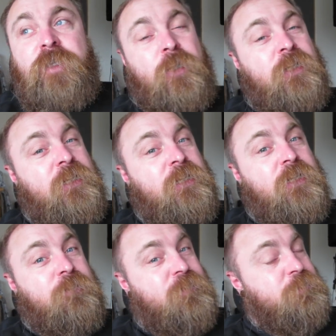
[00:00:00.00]
an
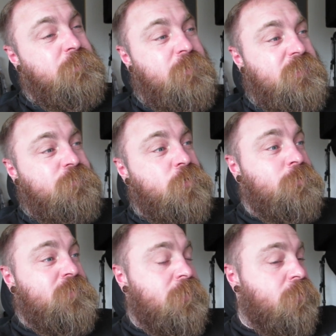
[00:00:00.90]
early Christmas present for
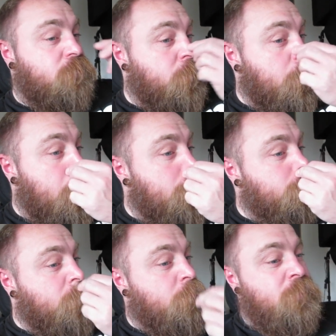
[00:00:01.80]
himself, and I
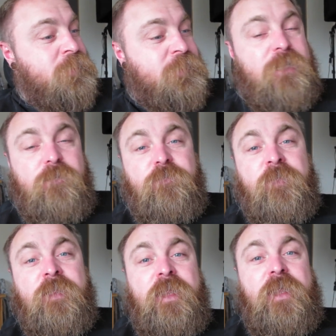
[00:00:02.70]
have got myself
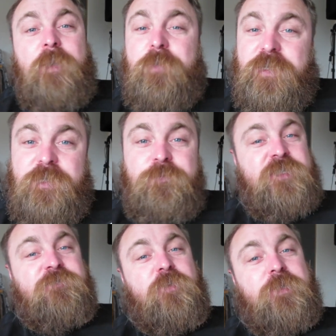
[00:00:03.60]
a birthday
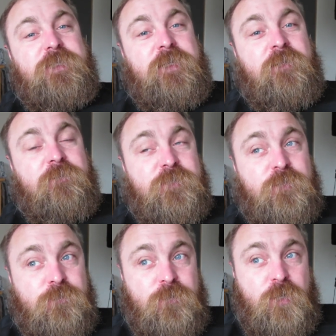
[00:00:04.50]
present for myself.
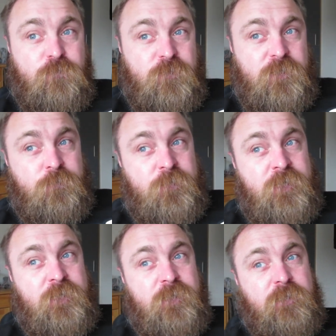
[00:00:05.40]
So hopefully
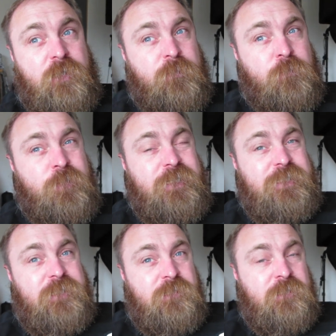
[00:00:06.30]
within a couple of
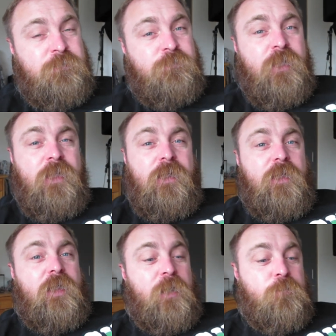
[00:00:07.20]
weeks' time,
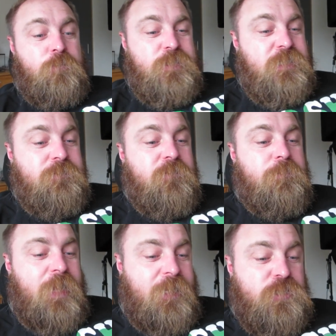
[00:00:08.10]
I'll receive a
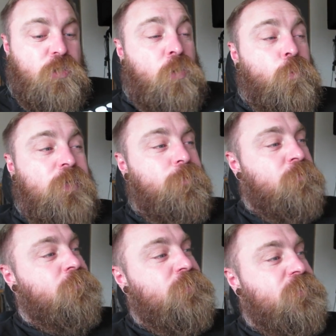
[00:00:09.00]
package, or we will
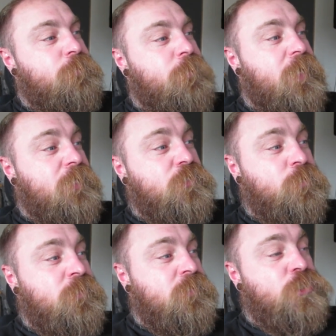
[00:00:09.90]
receive a package
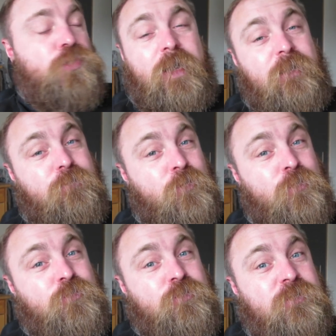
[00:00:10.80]
with two
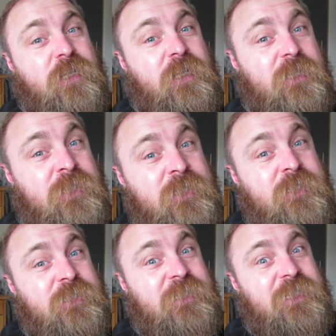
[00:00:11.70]
iPhone
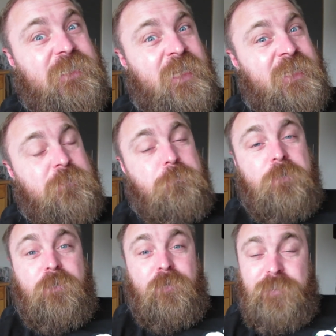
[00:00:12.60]
6S
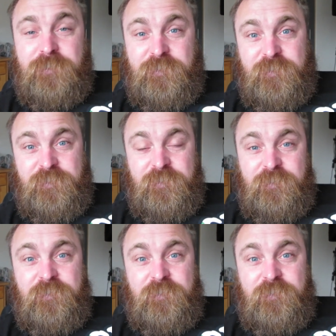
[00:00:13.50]
Plus,